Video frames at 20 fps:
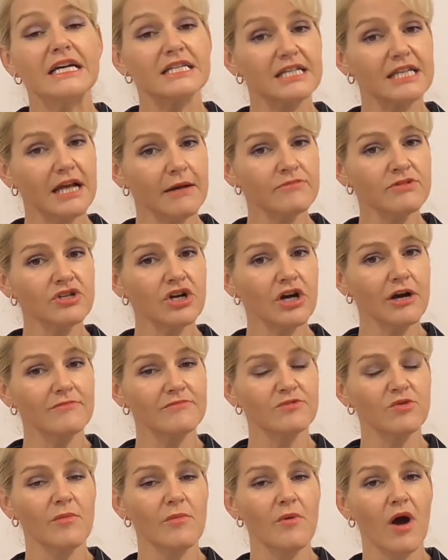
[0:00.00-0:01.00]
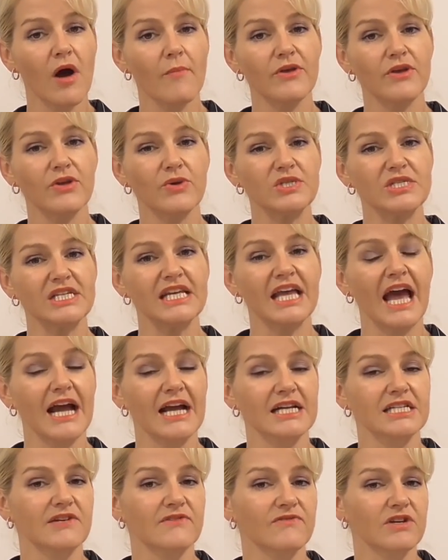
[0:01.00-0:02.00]
Sometimes we might be using
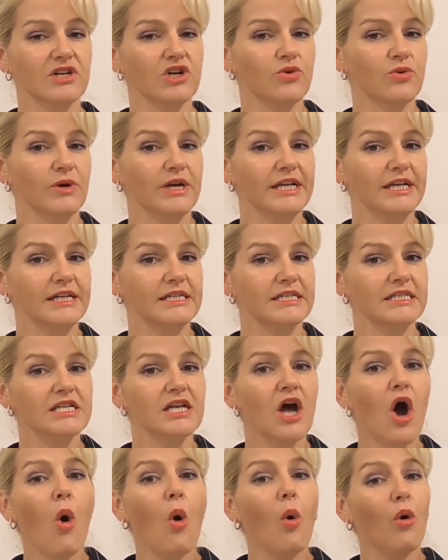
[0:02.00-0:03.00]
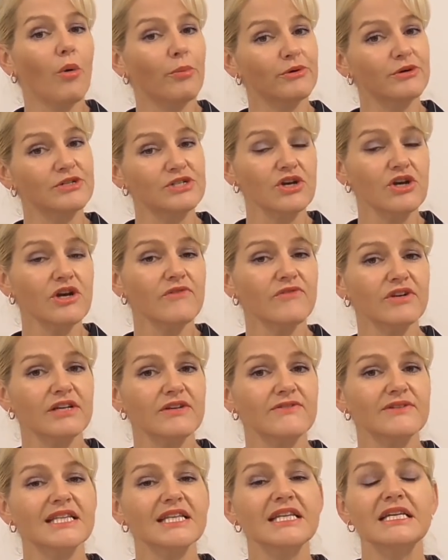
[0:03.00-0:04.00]
active ingredients or
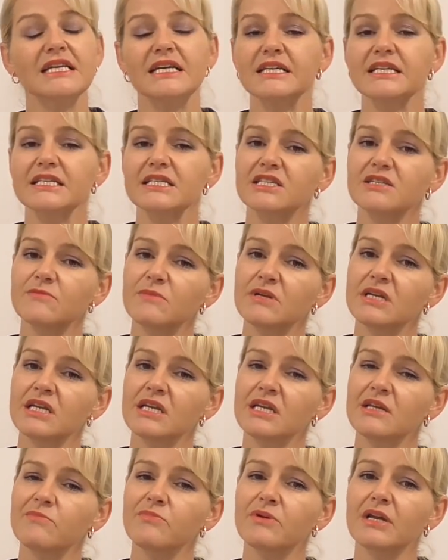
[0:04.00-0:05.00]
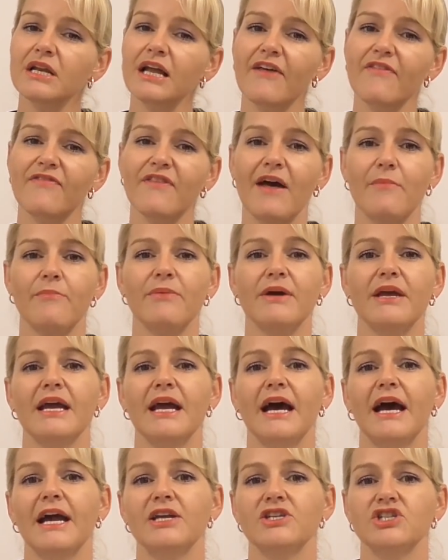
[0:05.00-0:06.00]
preservatives that need us to manipulate that
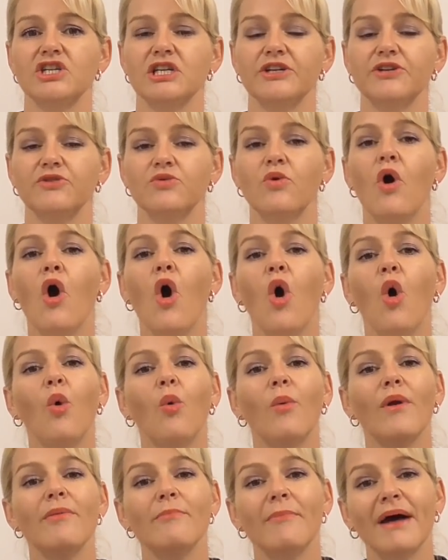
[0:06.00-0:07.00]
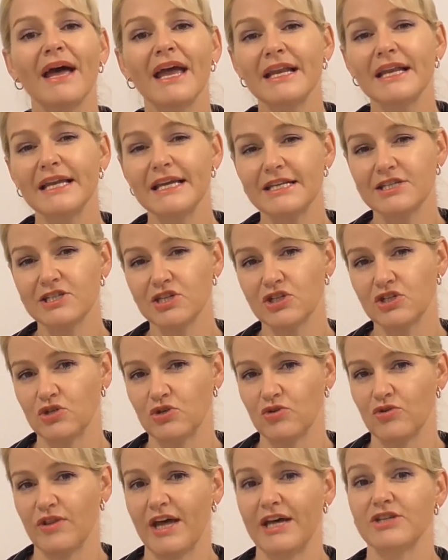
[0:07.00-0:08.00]
pH a little, or we may need to
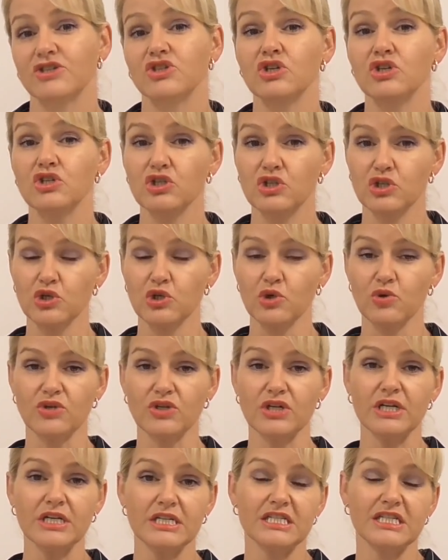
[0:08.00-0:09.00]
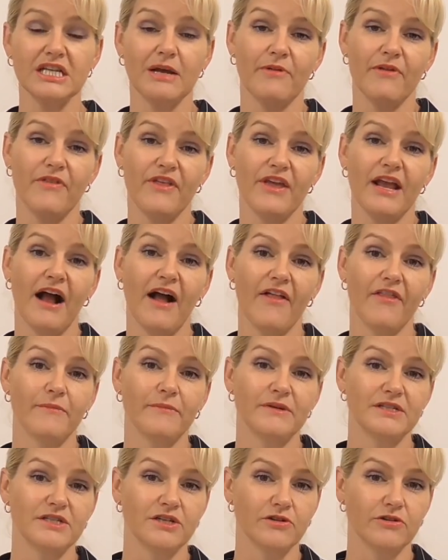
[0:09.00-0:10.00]
do that to suit some of the other
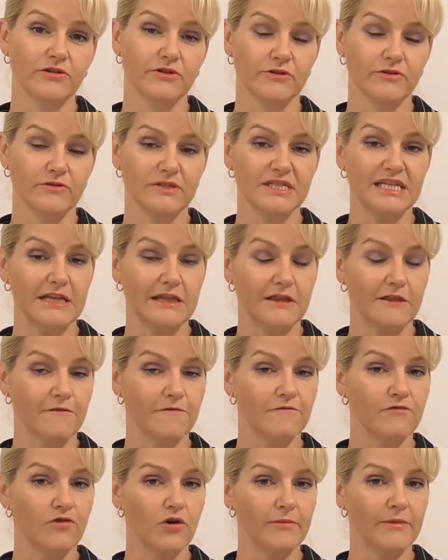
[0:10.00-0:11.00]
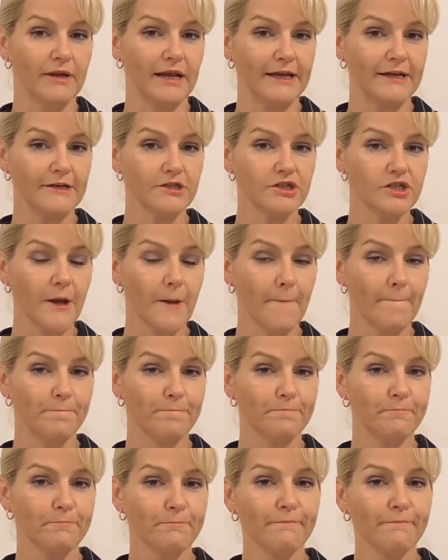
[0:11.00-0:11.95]
materials in the formulation.